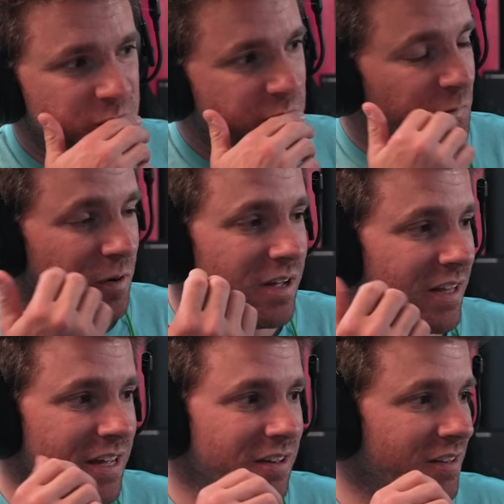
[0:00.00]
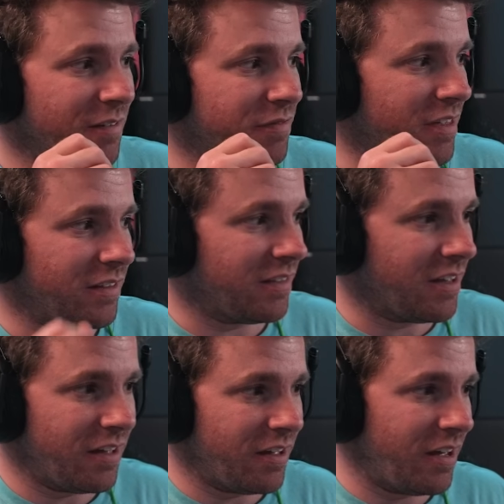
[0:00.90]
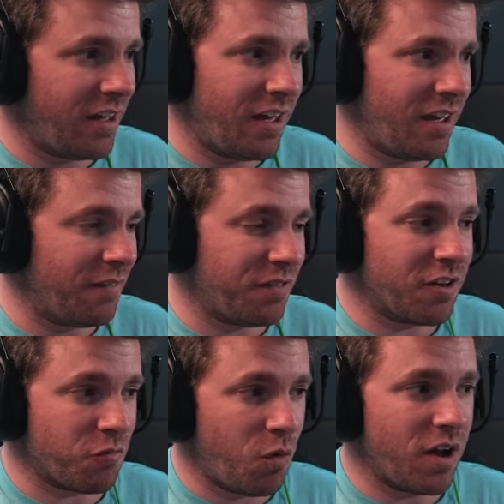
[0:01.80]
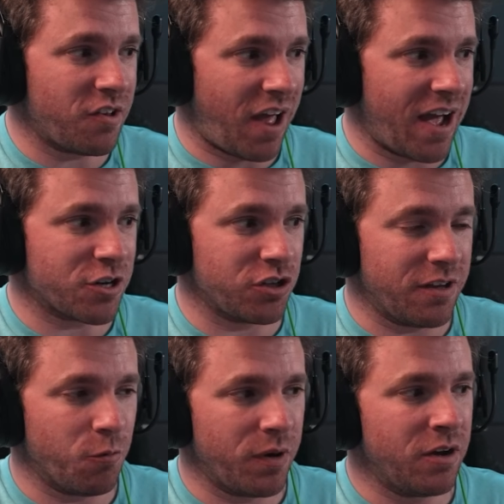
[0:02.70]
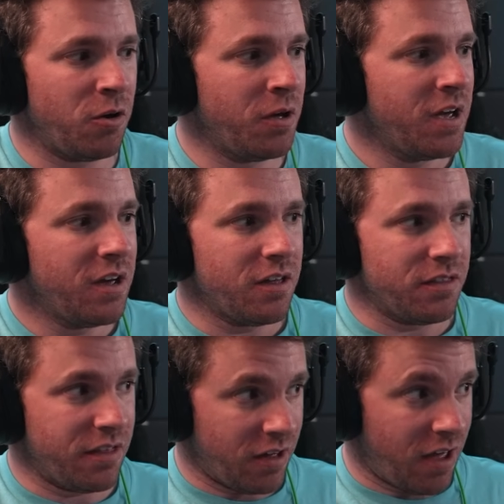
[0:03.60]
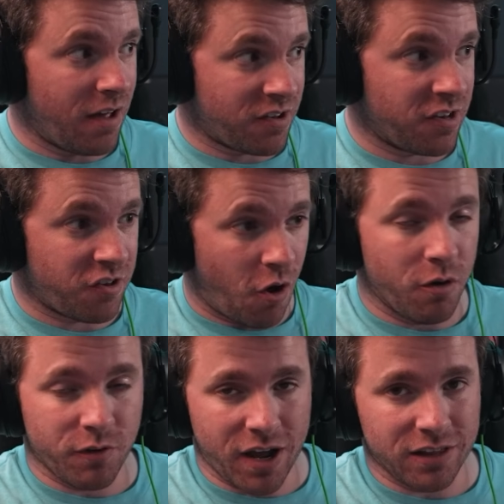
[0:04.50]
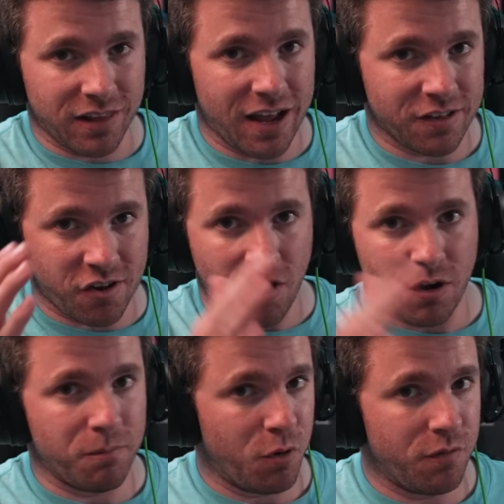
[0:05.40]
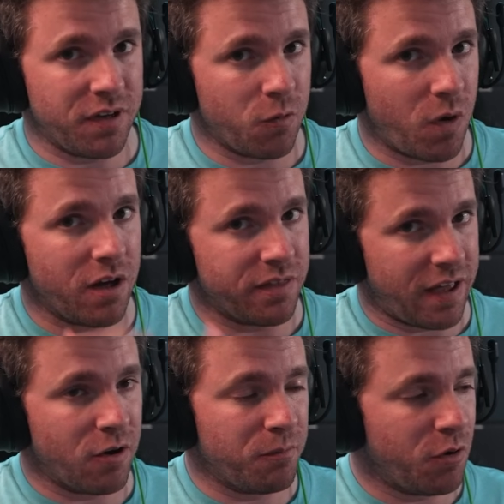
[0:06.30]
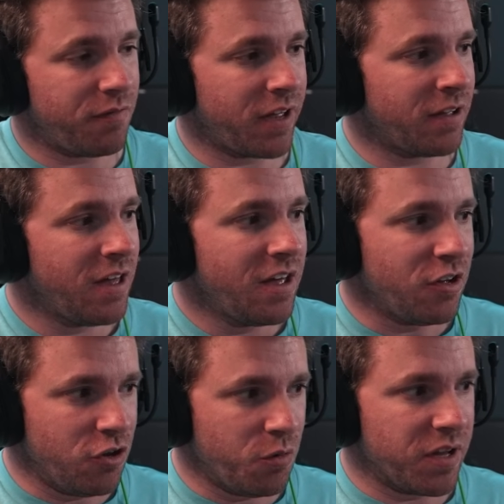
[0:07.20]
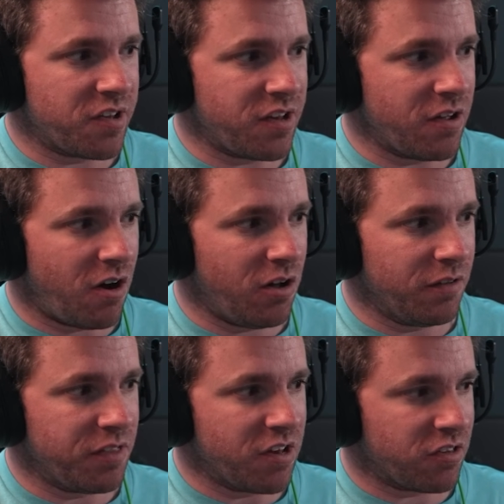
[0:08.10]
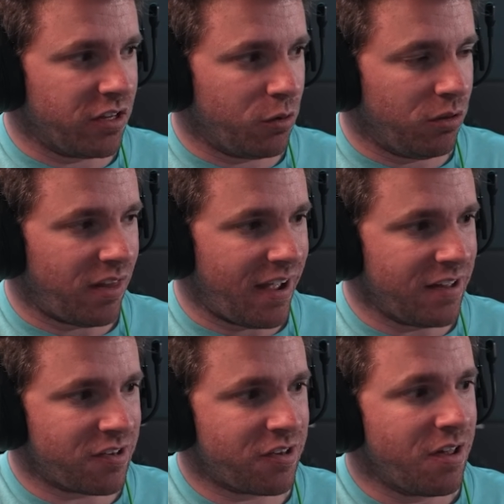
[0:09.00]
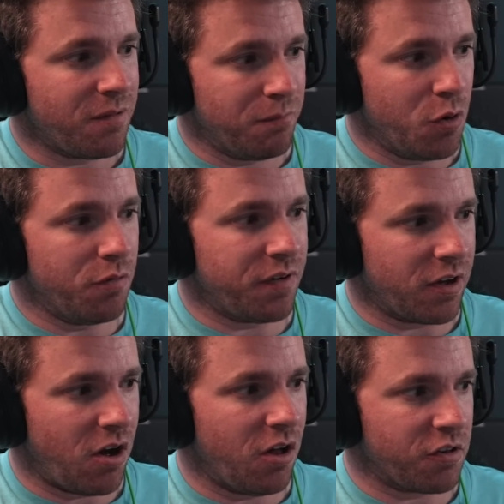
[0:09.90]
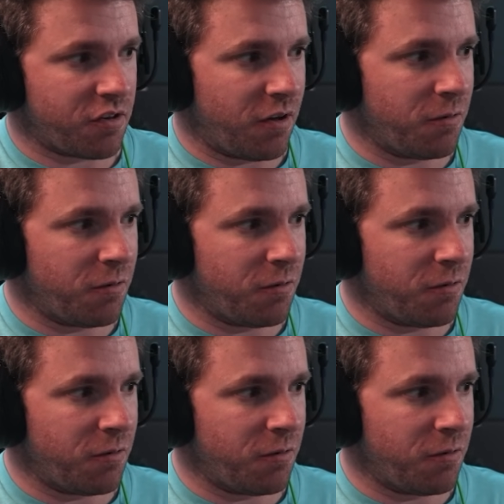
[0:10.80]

really, if this was actually real, since the overhead lights are moving while they're moving, you would see all of these little lights moving also.